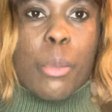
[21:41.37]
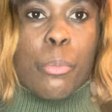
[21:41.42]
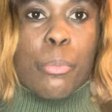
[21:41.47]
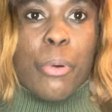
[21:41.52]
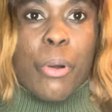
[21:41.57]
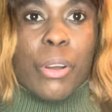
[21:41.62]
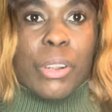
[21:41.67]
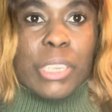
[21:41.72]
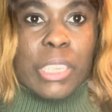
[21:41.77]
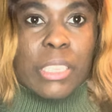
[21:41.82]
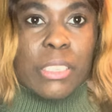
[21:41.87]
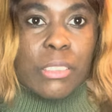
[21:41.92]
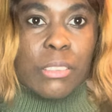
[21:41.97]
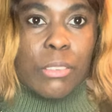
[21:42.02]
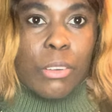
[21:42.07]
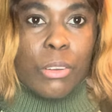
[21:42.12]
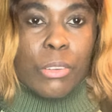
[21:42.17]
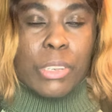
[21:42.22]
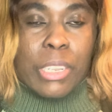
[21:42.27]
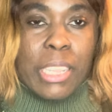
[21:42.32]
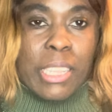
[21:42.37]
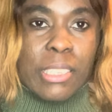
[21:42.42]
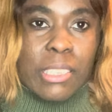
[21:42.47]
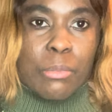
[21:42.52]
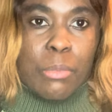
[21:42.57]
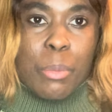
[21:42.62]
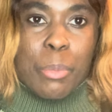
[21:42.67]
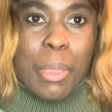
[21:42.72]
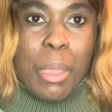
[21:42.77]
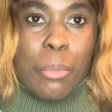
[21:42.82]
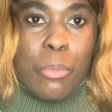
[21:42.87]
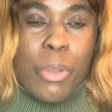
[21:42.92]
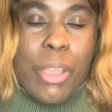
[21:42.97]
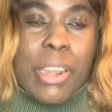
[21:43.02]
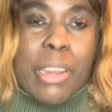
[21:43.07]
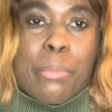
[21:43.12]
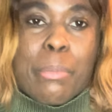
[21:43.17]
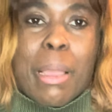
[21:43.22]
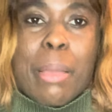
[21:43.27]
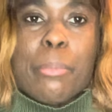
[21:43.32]
bodice on it, maybe I'm
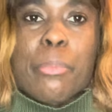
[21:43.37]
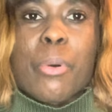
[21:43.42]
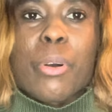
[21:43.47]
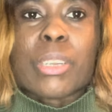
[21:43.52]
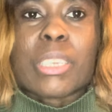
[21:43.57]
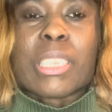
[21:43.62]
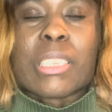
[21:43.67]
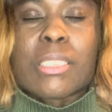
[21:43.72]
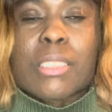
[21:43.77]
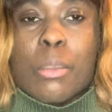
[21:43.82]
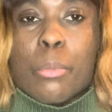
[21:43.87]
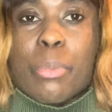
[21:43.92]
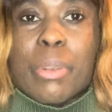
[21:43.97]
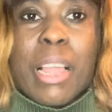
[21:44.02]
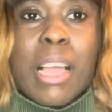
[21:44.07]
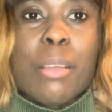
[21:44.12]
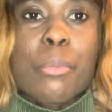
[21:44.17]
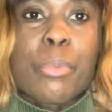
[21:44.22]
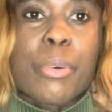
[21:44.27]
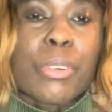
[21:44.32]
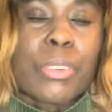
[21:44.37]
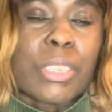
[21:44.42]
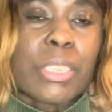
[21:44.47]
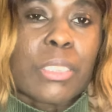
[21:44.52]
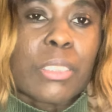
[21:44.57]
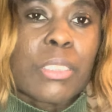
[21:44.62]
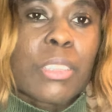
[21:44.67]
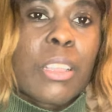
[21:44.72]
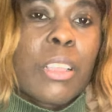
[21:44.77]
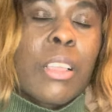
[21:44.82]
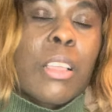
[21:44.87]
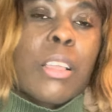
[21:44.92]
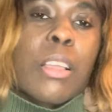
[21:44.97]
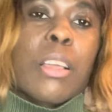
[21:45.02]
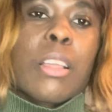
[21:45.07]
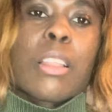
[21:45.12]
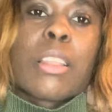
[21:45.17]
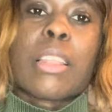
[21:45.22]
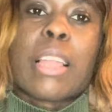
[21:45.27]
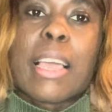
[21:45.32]
wearing my bodice, a black bodice,
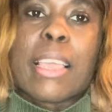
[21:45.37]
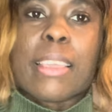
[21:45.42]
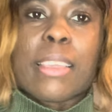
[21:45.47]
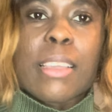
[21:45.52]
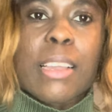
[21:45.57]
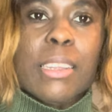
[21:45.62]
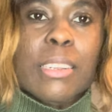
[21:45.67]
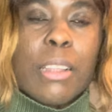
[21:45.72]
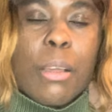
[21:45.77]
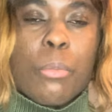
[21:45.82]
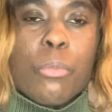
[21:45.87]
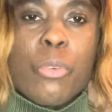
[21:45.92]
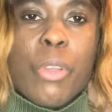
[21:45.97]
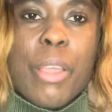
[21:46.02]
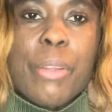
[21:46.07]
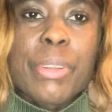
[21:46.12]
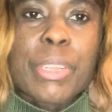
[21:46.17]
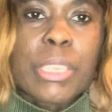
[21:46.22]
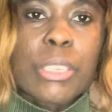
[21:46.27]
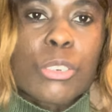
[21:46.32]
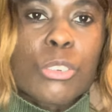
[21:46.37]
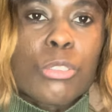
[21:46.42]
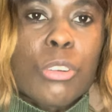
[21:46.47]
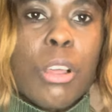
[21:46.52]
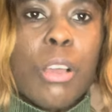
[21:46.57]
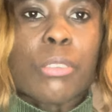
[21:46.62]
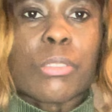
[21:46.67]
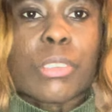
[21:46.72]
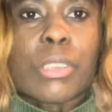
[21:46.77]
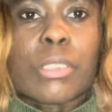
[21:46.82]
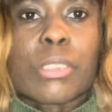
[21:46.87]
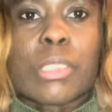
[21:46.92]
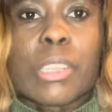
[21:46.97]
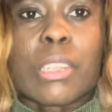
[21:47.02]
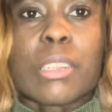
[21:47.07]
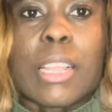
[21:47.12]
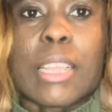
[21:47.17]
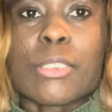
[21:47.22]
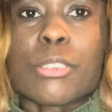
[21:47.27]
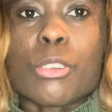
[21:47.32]
like, and I'm wearing the trouser,
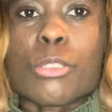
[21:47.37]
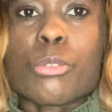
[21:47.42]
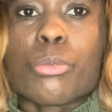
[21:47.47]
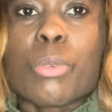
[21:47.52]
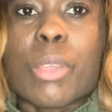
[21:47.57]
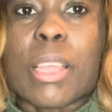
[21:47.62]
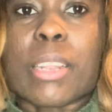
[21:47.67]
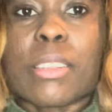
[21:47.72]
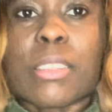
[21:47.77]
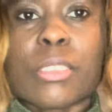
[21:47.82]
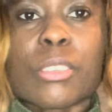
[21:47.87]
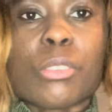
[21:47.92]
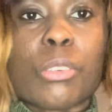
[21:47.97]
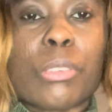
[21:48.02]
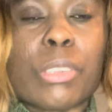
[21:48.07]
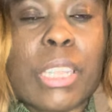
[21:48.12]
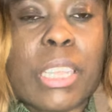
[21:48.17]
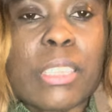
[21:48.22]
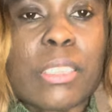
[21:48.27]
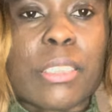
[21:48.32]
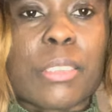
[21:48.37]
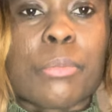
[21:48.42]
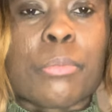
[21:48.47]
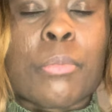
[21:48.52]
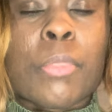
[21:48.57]
then I just wear this on it,